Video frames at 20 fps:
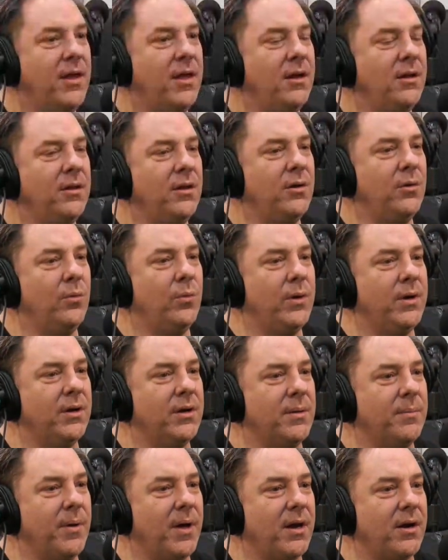a little
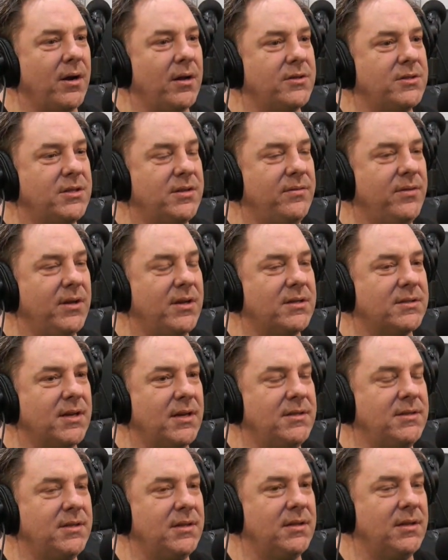weird about it on TV because
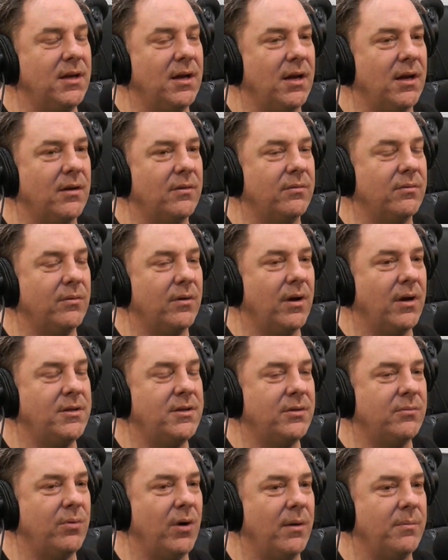I did uh I
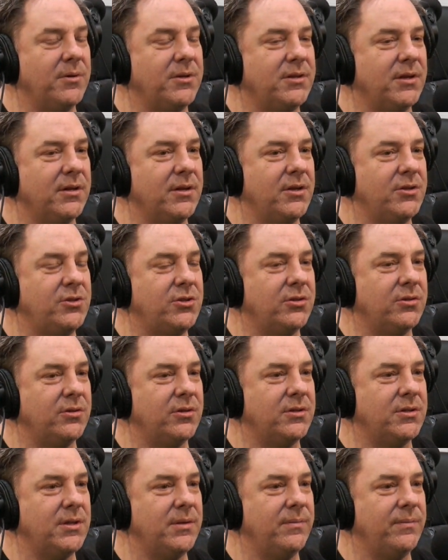did Robert Downey
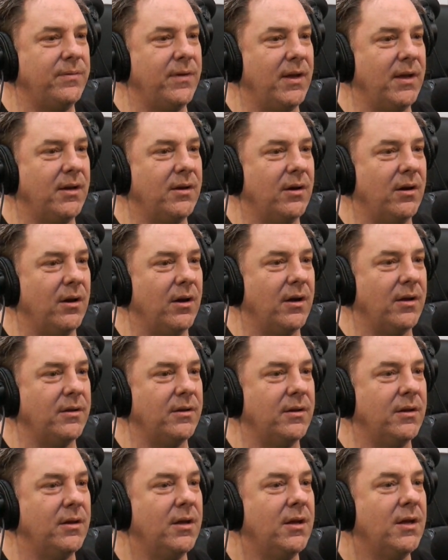Jr. deep fake
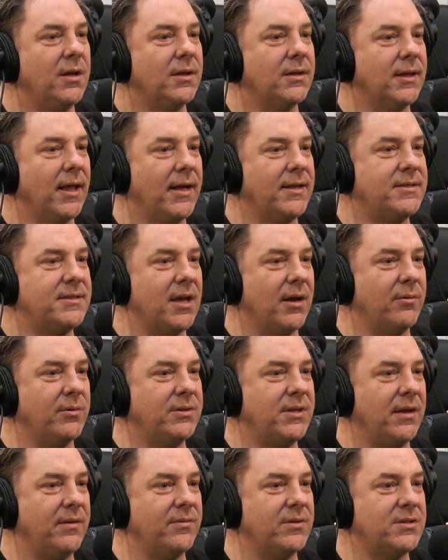on Lights Out with
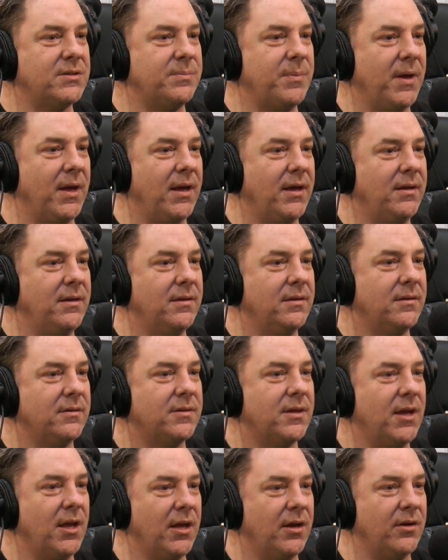David Spade.
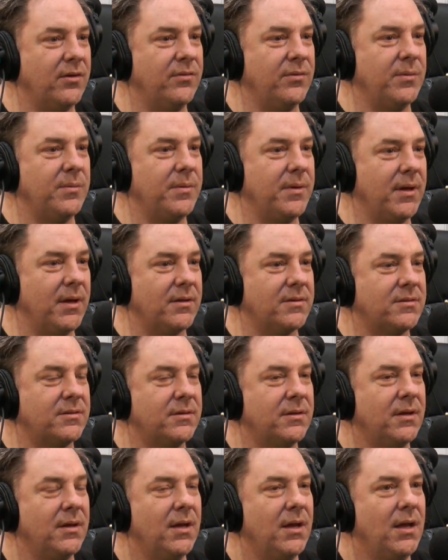Uh-huh. he interviewed me as
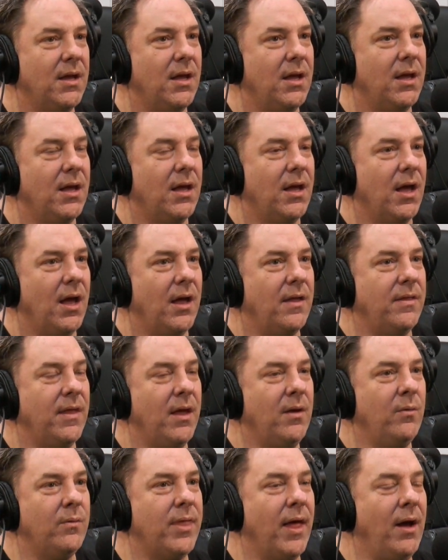and
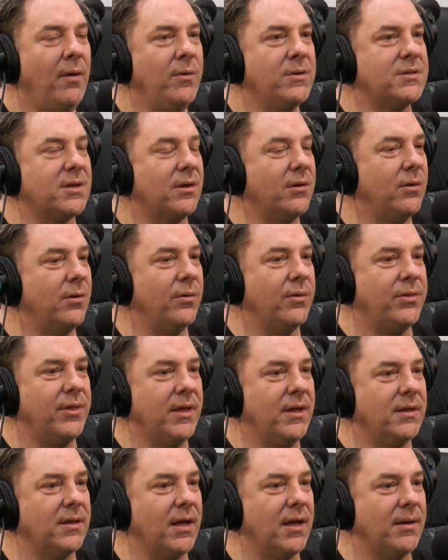they that was a whole
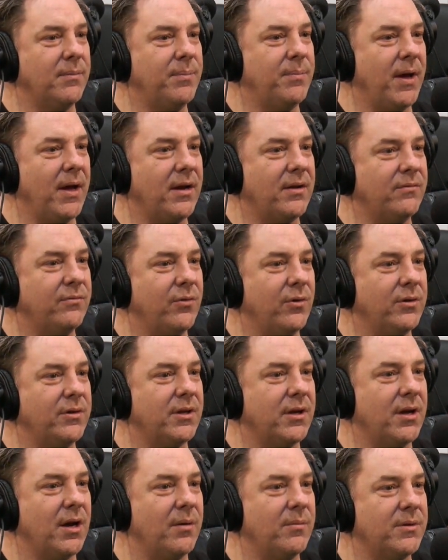thing like back and forth
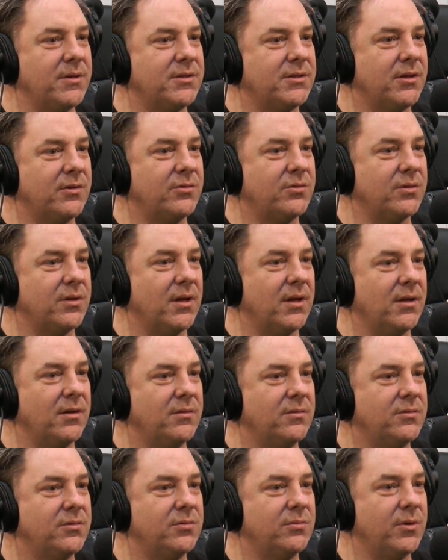at comedy central like
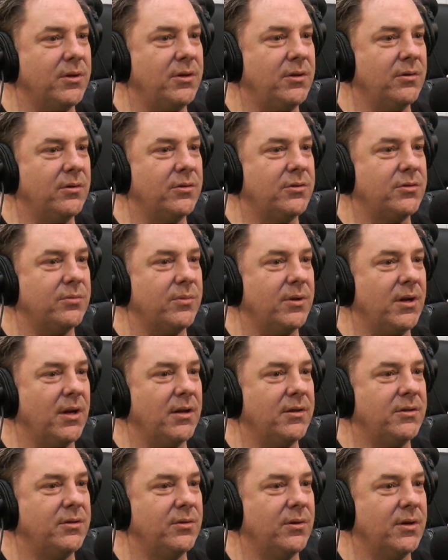should we do it should we
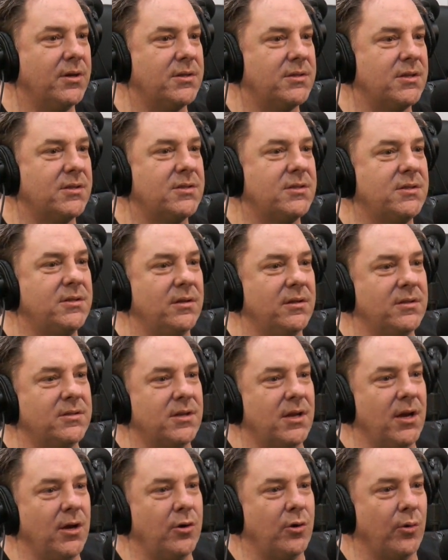not do it because it's still it's
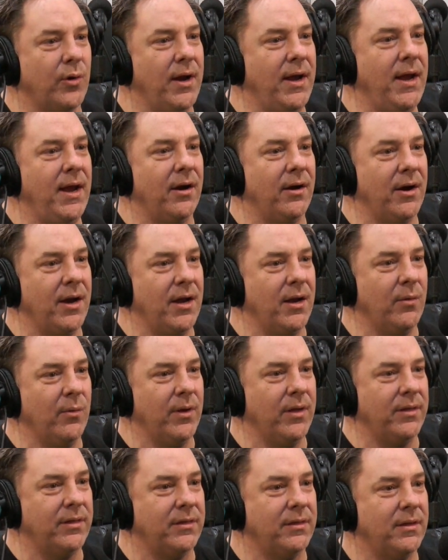like a gray area
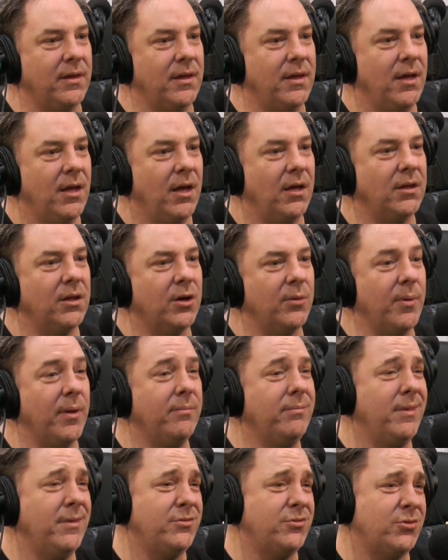with a little
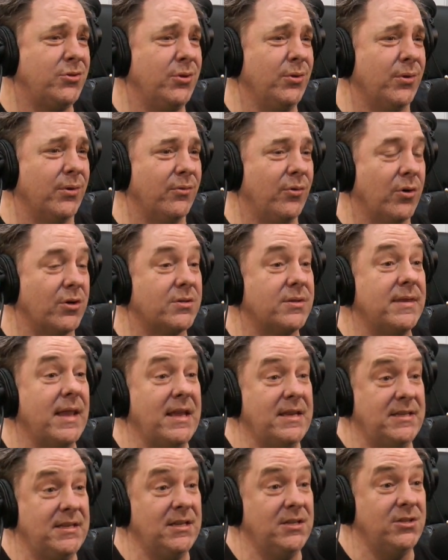bit they should do it of course and
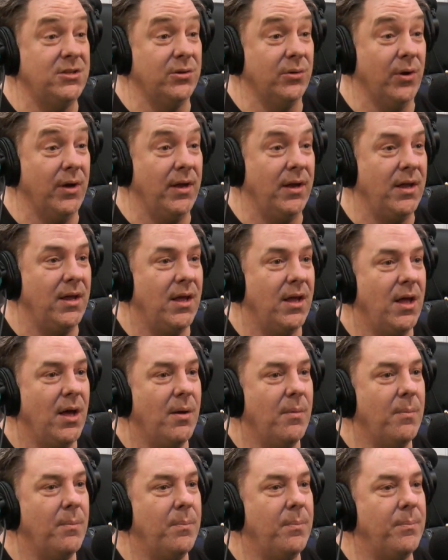they did do it yeah i mean you
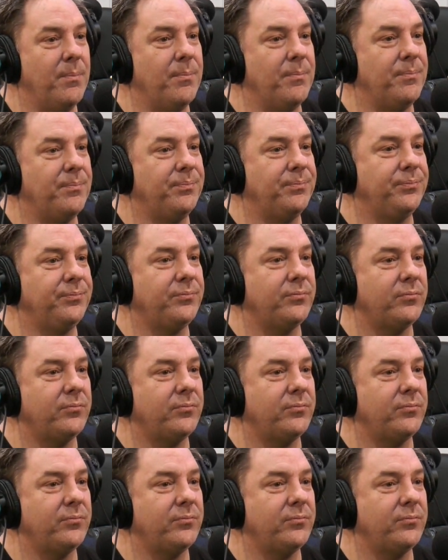can put up a little